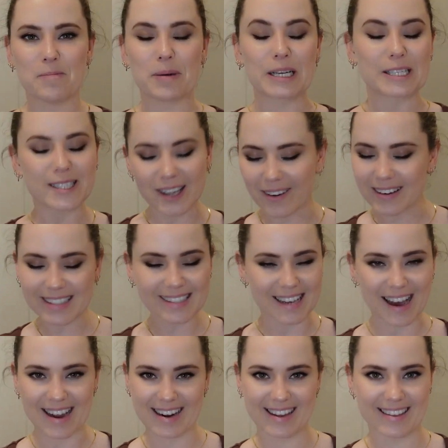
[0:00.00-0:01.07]
But it's so
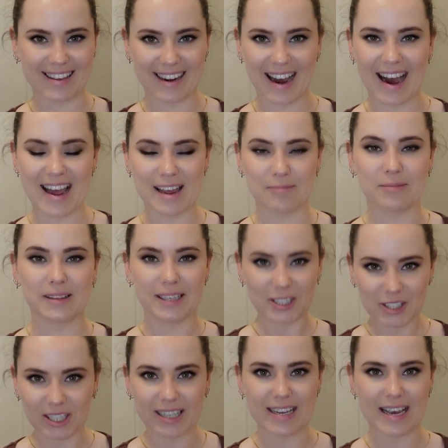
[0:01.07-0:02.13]
exciting that I am
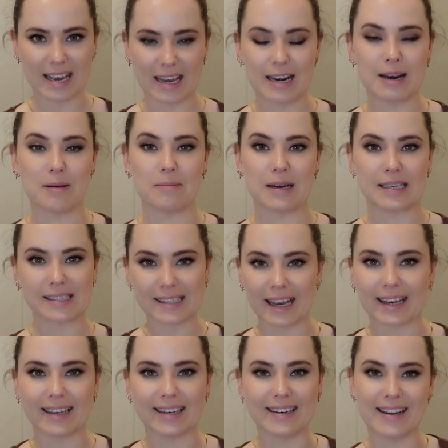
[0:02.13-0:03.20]
literally in my
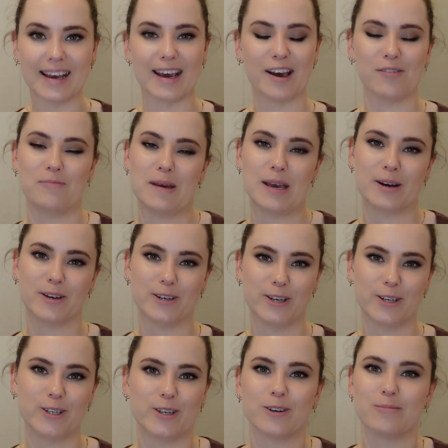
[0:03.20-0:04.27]
2nd year of being on
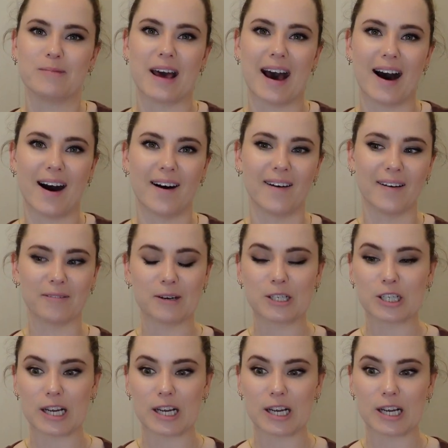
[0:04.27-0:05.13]
YouTube now, which